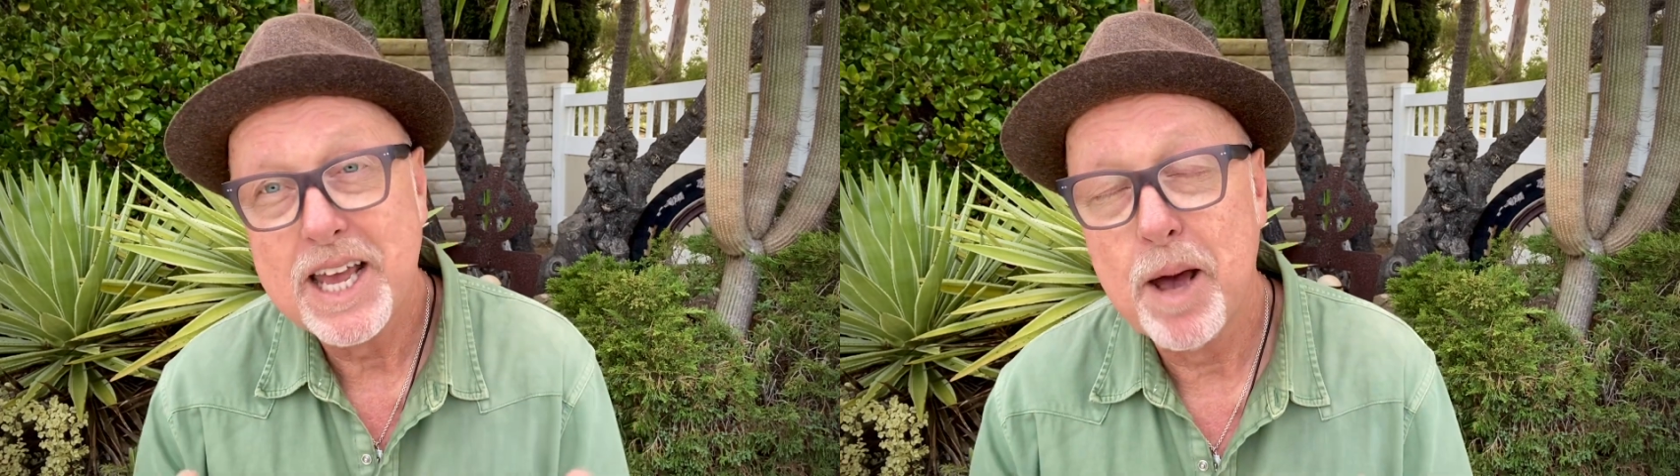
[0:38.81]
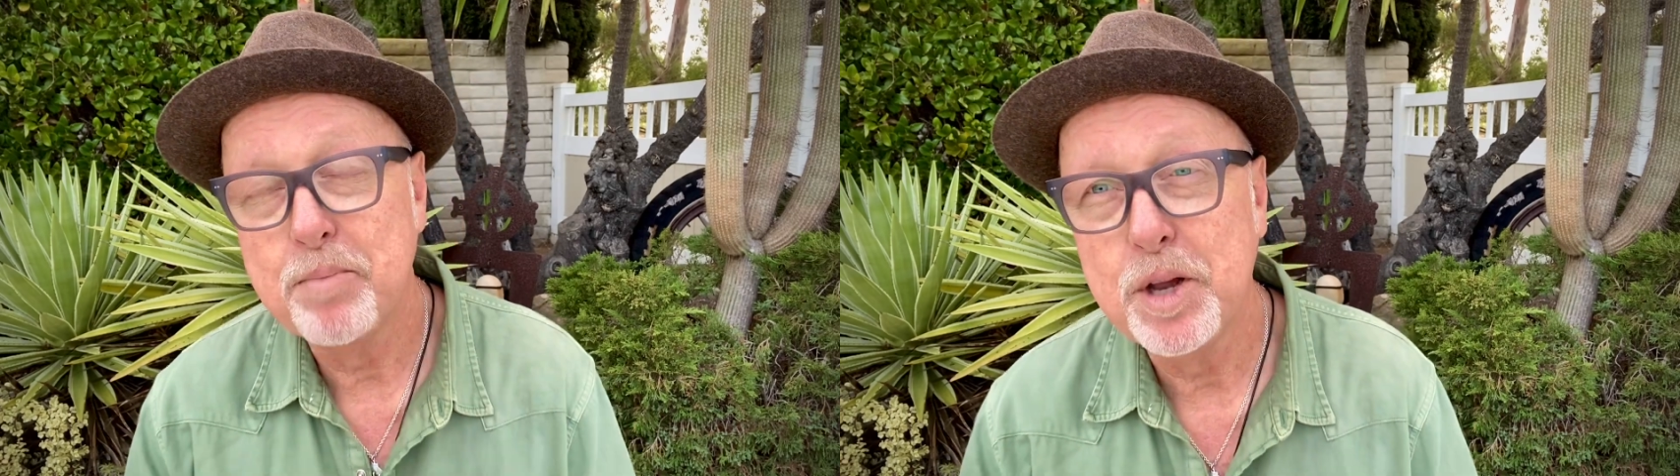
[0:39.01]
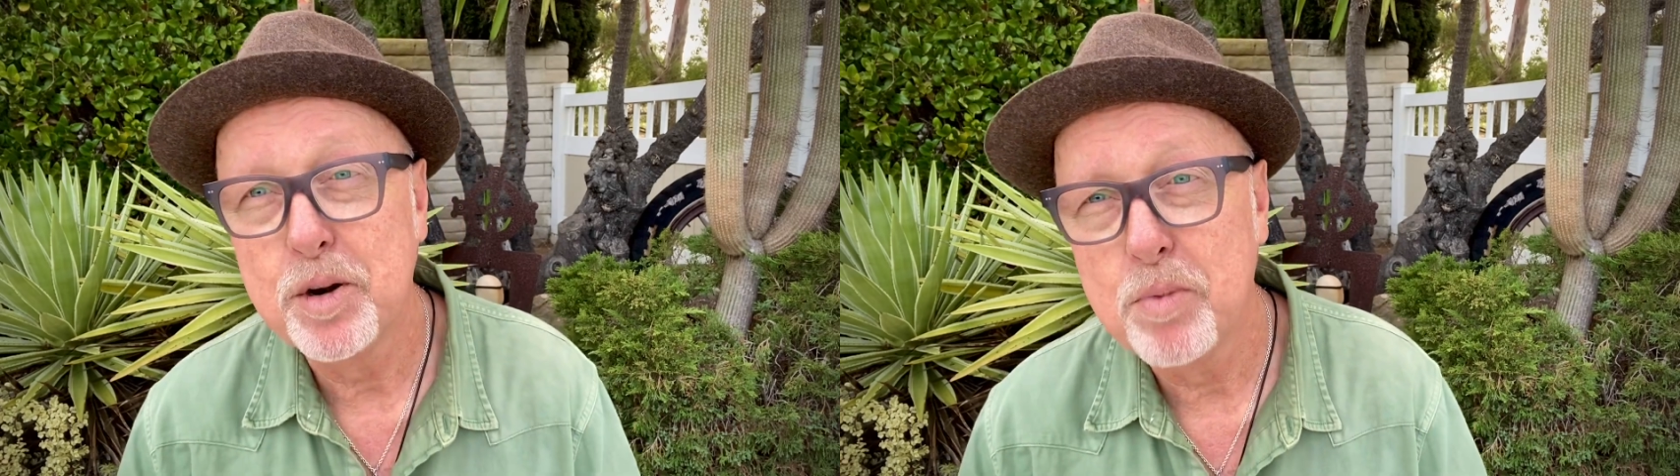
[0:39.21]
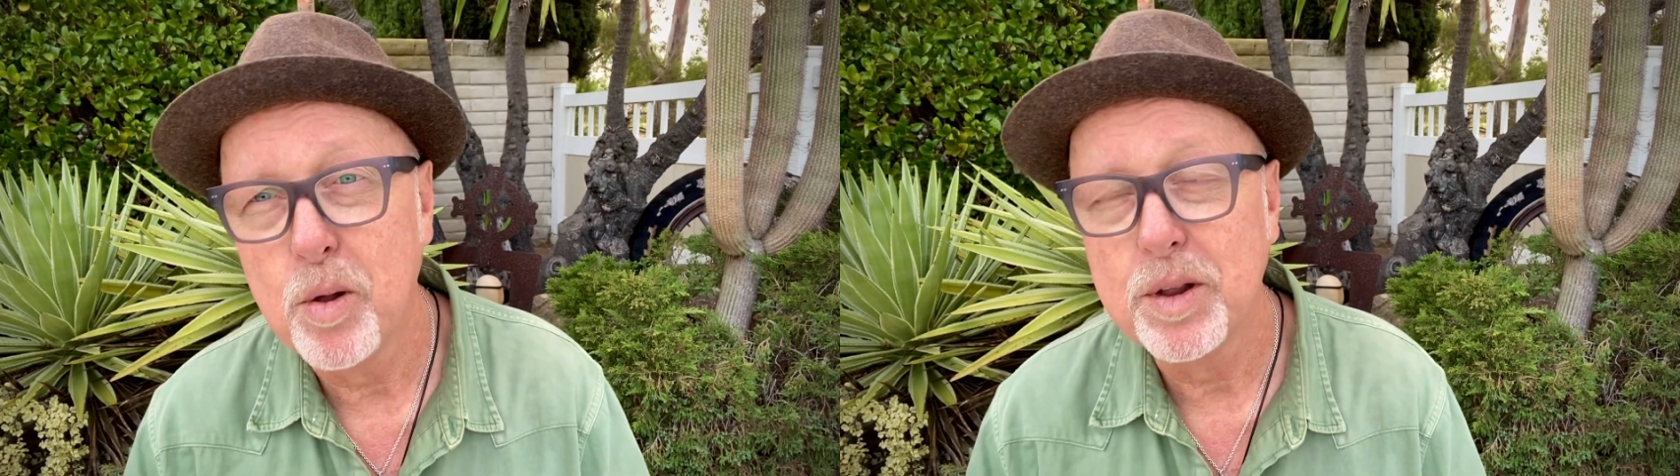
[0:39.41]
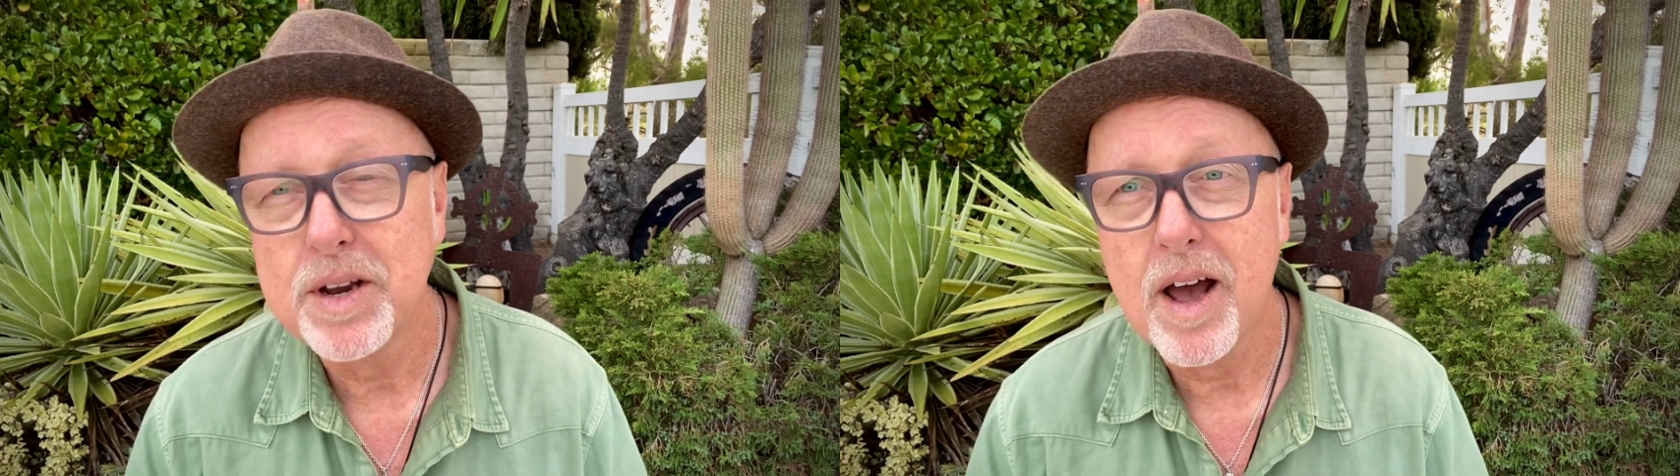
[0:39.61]
out
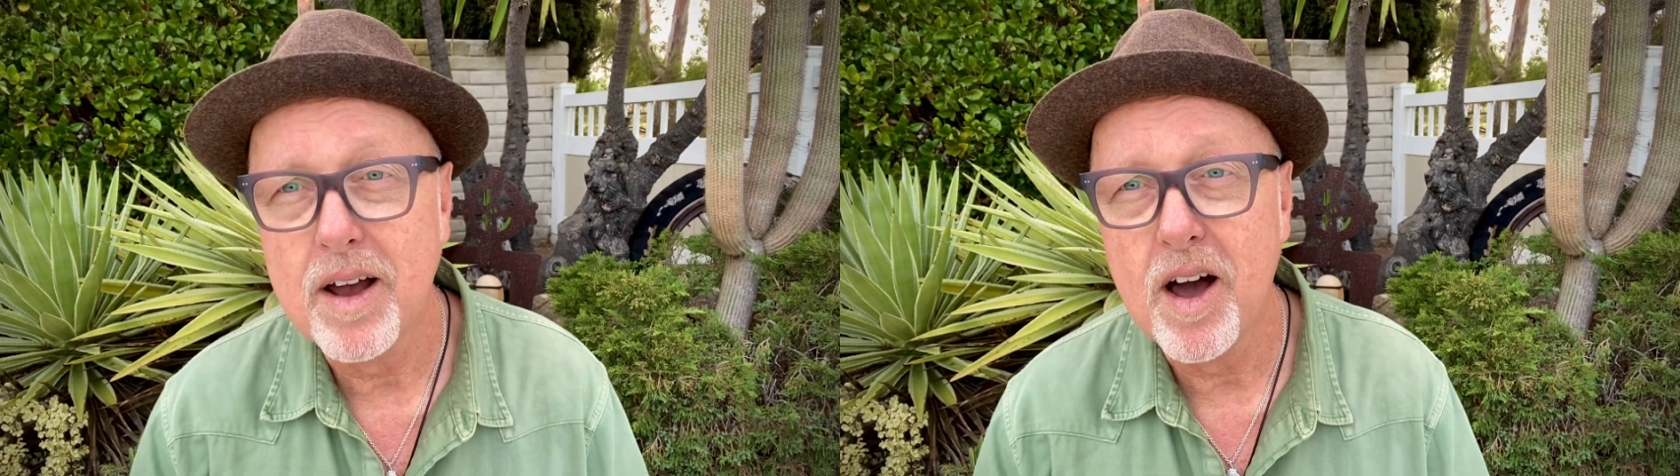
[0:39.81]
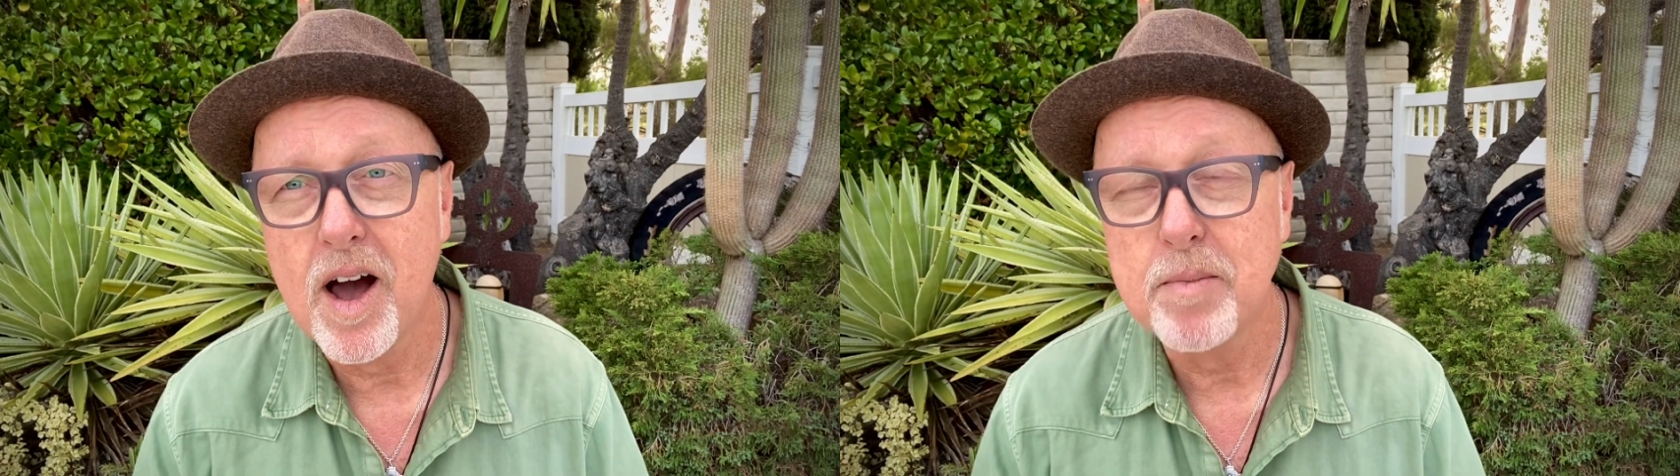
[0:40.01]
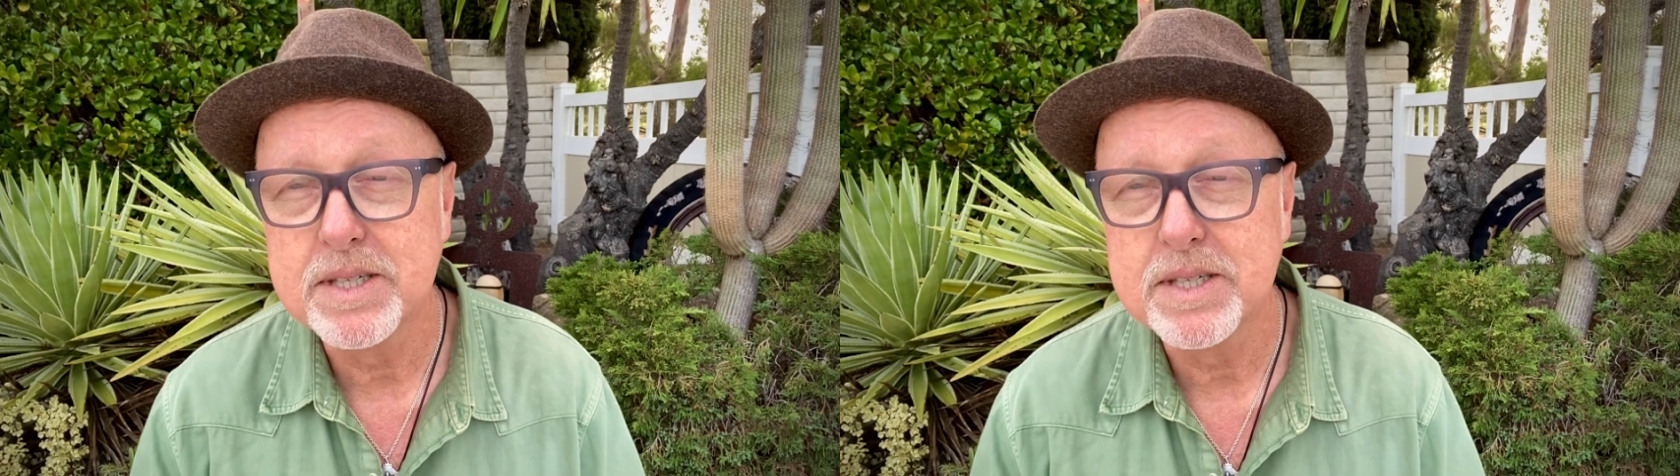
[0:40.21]
peterbolland.com.